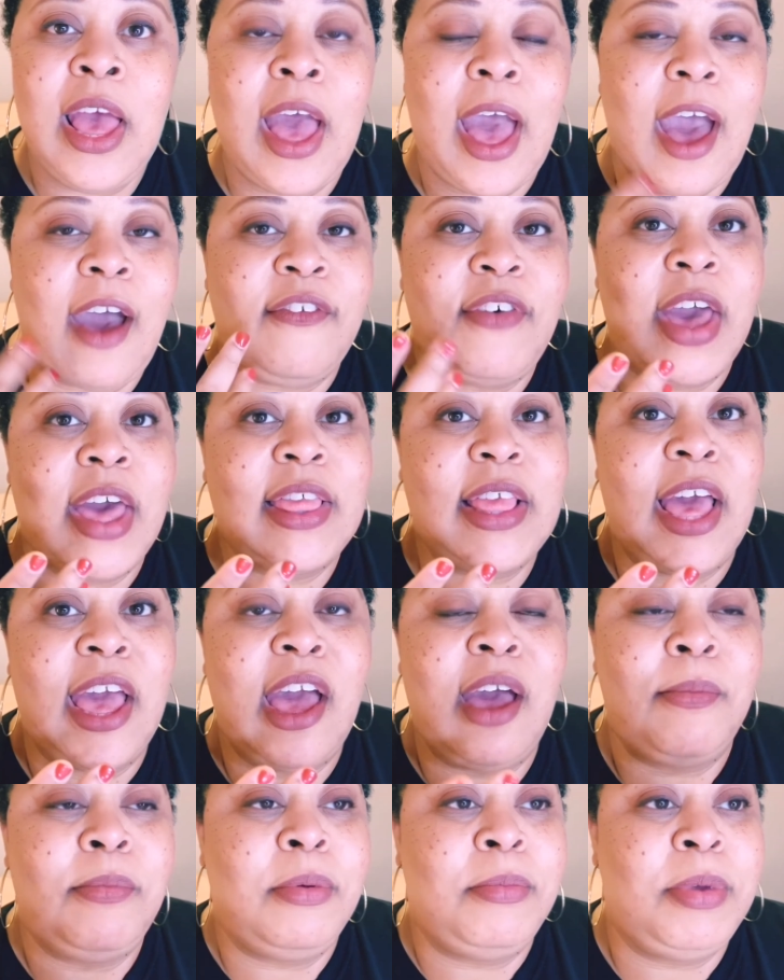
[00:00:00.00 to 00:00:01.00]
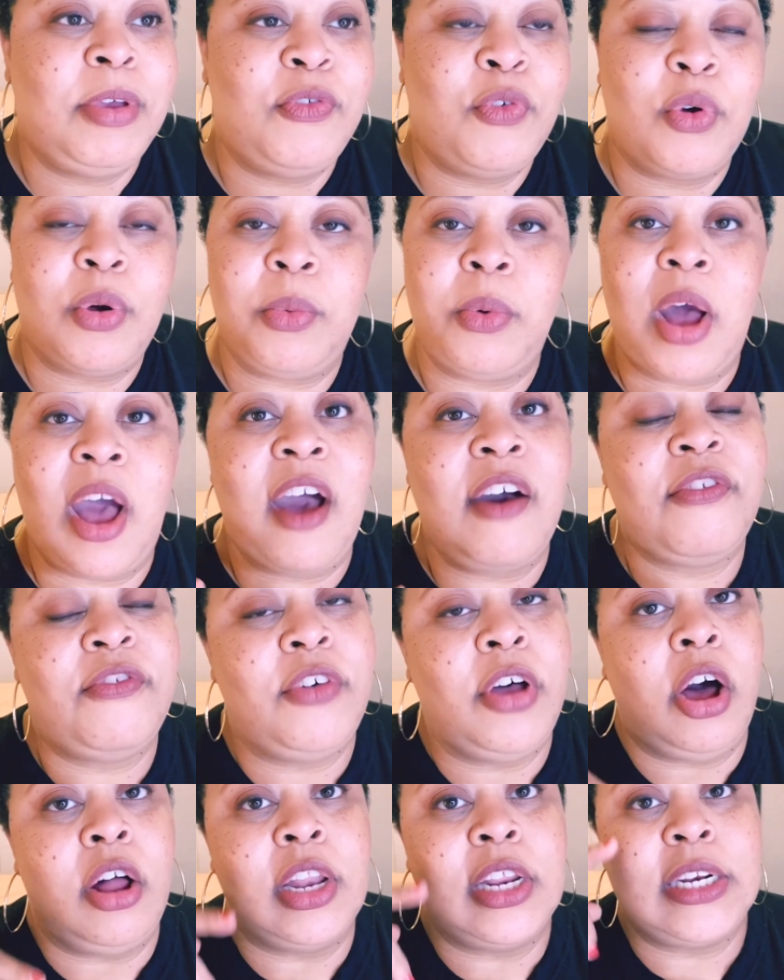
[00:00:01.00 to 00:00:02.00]
I've had that happen before where I've
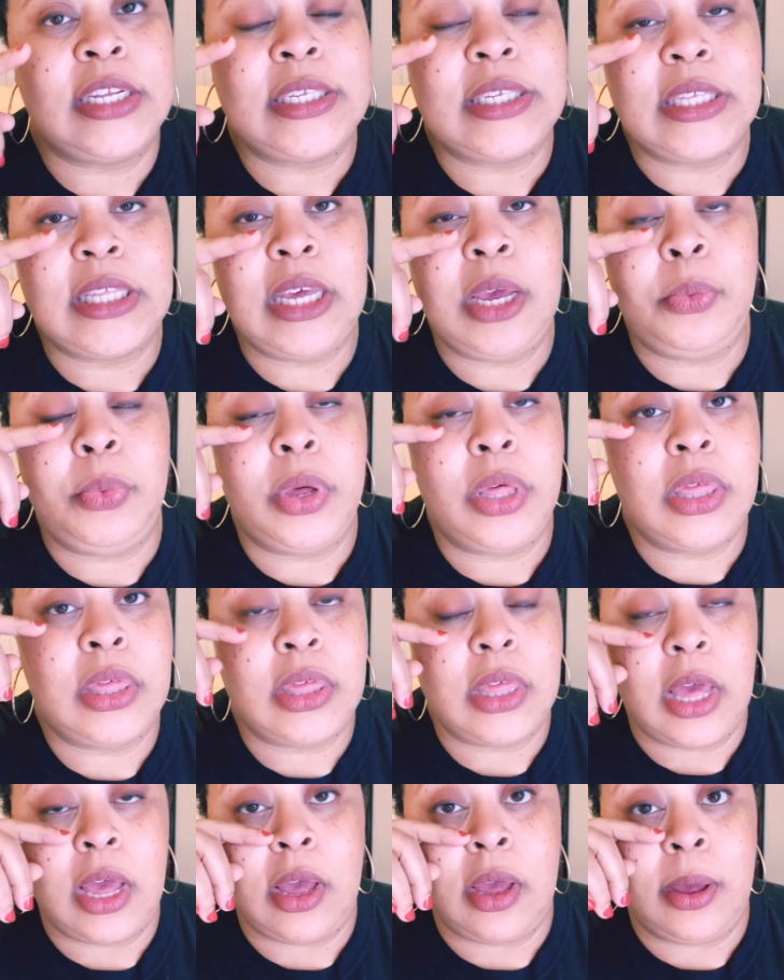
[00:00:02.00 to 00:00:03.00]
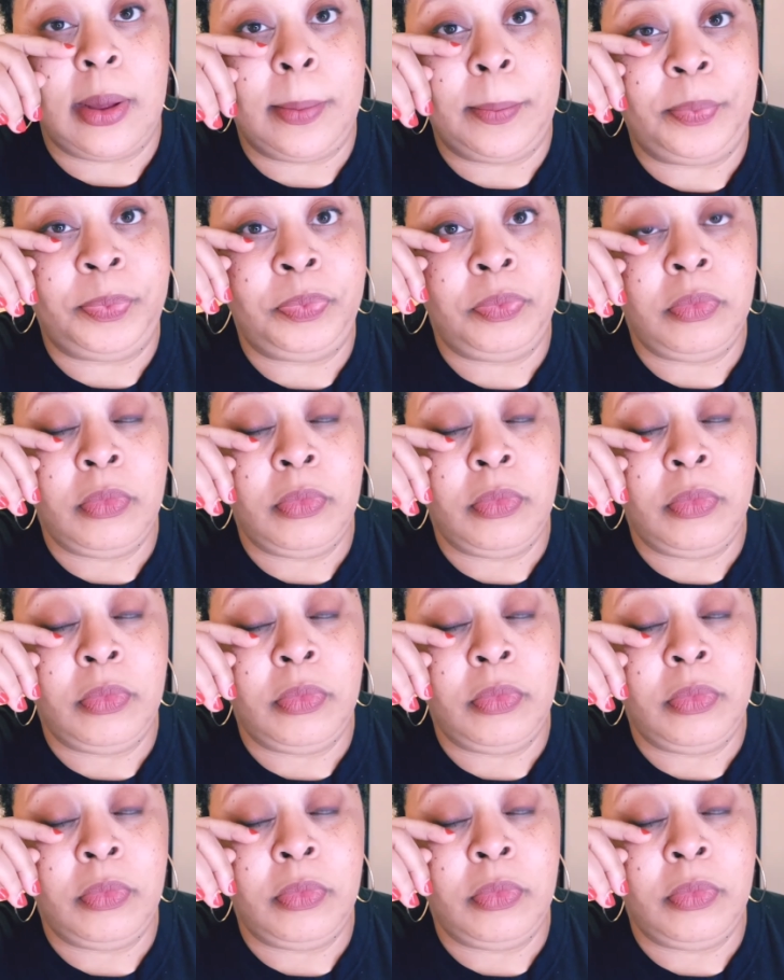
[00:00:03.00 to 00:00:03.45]
fallen asleep with, um,